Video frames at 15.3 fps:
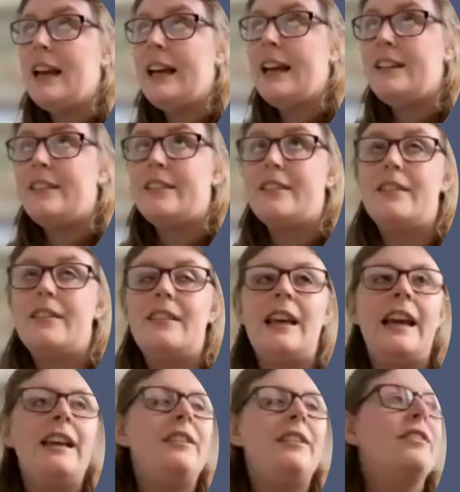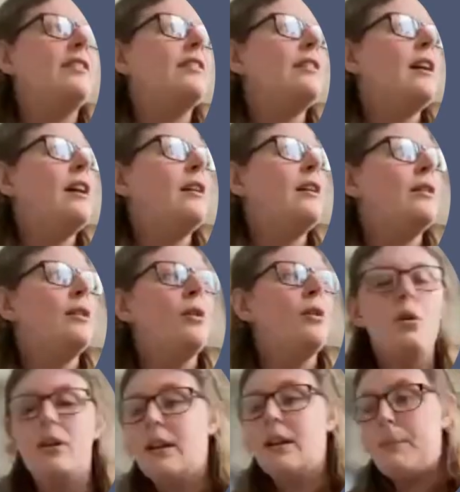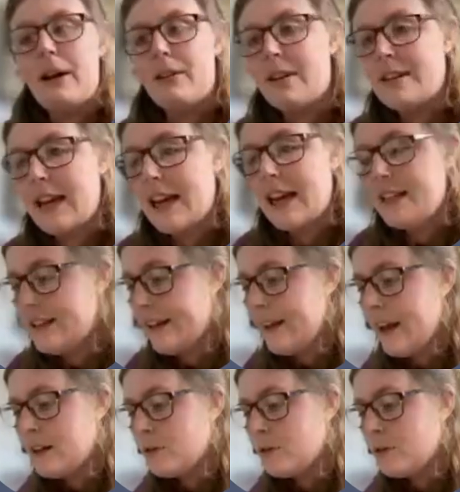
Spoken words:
It's all about the data,